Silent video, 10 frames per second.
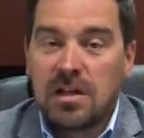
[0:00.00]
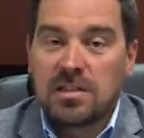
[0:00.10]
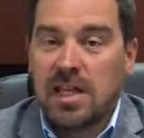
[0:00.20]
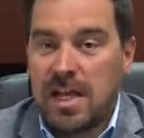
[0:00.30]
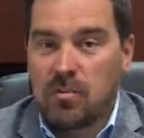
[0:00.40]

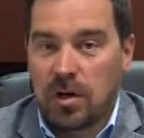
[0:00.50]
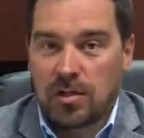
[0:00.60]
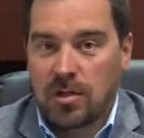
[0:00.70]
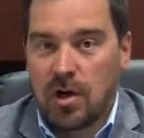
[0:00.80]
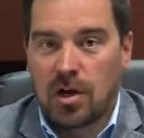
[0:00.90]
Today we're going
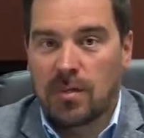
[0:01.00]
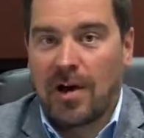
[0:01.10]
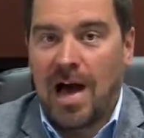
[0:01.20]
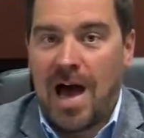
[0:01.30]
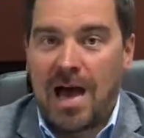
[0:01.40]
to talk
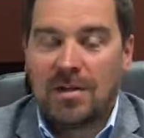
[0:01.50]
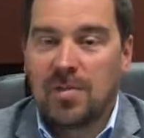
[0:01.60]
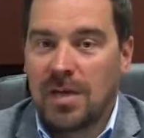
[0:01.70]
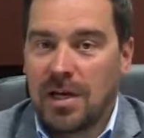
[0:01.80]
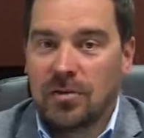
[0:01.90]
about how to
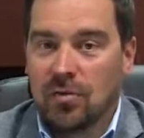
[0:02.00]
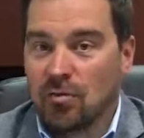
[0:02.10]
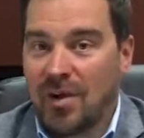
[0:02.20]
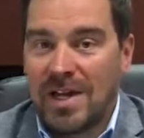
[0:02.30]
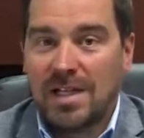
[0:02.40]
pick the
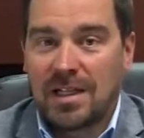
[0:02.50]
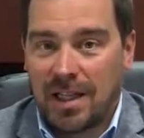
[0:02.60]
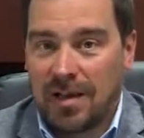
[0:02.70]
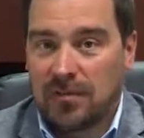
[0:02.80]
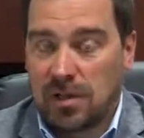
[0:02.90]
right
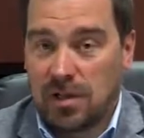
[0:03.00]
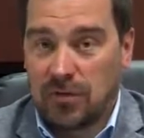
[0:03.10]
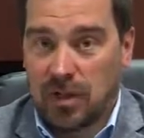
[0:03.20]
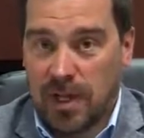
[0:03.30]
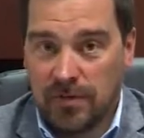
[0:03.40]
level of
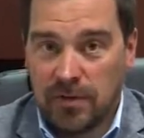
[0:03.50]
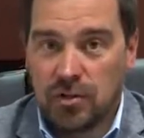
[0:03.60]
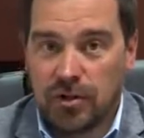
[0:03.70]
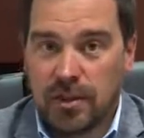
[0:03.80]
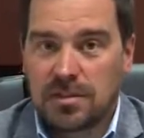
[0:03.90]
life
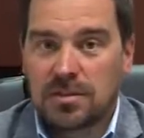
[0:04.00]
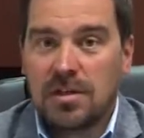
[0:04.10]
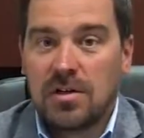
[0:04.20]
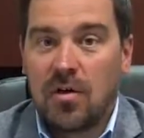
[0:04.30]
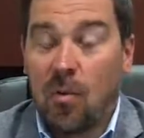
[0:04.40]
insurance,
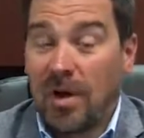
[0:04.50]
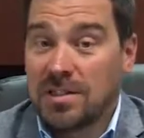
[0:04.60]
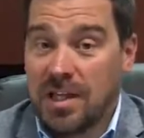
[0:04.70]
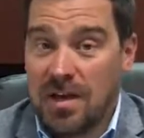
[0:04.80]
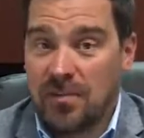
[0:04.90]
what
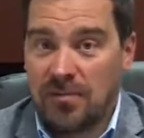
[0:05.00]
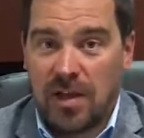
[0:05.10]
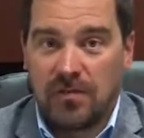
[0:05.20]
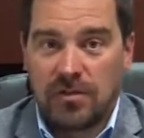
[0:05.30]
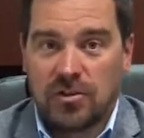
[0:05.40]
type of
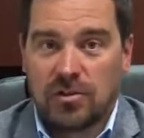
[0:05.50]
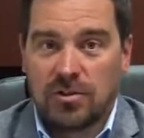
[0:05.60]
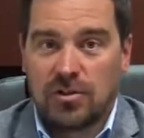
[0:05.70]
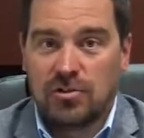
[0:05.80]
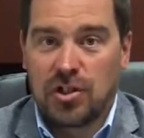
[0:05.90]
life
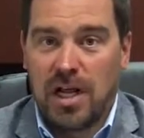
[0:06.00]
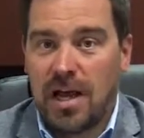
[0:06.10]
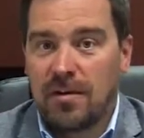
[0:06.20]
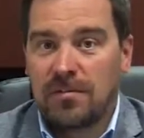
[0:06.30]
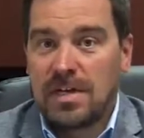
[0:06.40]
insurance you should
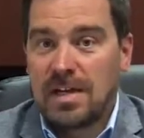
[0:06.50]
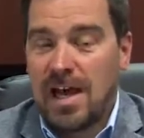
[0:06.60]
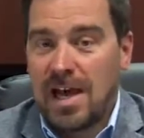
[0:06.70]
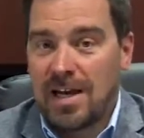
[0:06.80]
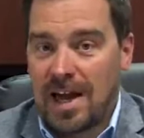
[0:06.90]
have,
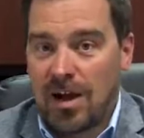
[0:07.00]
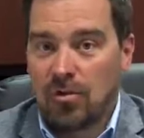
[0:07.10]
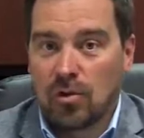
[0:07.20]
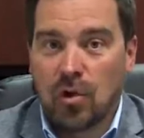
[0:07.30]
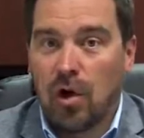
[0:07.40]
and how
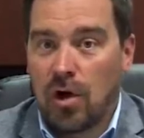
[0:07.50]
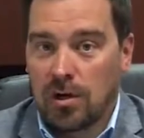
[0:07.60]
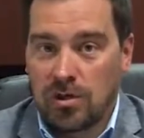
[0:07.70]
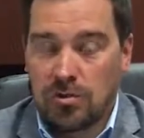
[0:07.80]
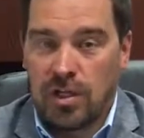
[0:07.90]

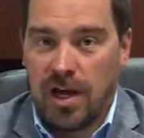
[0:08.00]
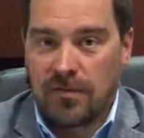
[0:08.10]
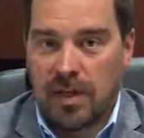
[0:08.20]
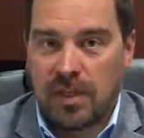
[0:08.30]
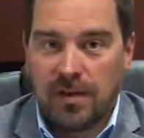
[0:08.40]
long you should have
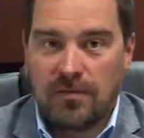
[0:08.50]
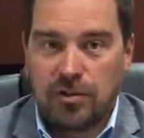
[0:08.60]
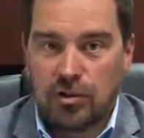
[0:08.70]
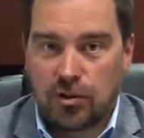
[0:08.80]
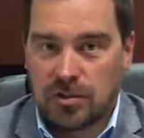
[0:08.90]
that life
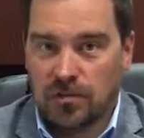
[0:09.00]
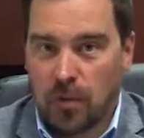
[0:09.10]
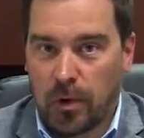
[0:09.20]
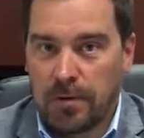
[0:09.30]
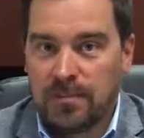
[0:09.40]
insurance
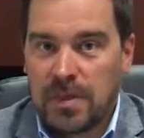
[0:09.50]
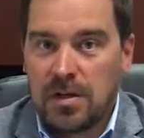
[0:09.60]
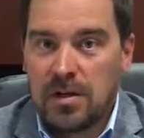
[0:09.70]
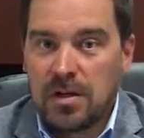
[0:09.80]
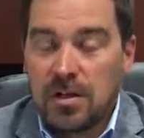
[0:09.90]
for.
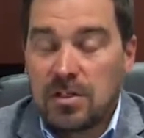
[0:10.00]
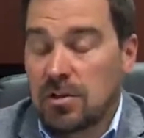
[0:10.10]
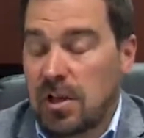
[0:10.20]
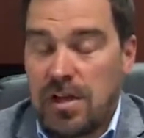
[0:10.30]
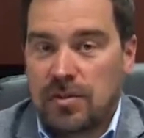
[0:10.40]
So
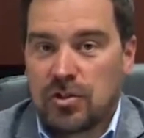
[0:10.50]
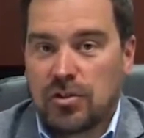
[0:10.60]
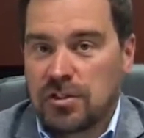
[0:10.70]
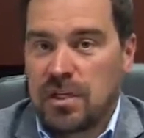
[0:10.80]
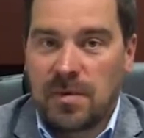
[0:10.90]
life
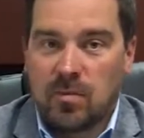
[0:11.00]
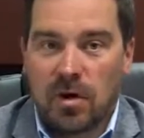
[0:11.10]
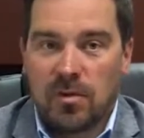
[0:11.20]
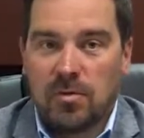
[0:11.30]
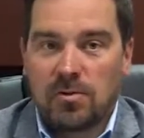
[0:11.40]
insurance can be one
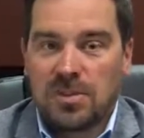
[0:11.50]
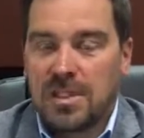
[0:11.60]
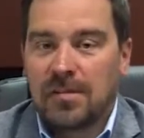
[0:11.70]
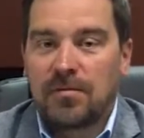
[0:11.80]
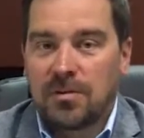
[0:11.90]
of the most
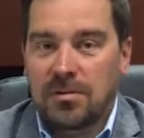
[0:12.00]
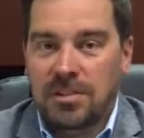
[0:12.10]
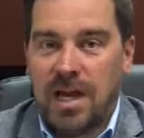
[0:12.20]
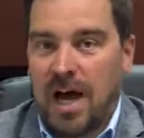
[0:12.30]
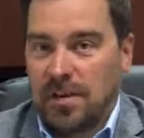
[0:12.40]
difficult
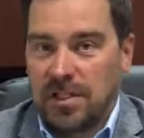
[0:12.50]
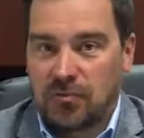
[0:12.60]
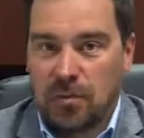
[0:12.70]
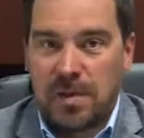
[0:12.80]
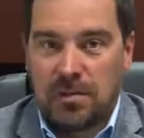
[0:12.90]
topics
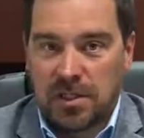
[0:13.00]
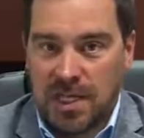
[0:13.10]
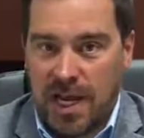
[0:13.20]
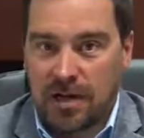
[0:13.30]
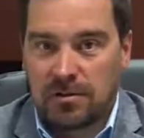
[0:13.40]
for people to
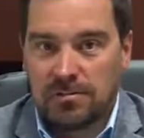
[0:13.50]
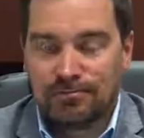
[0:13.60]
tackle.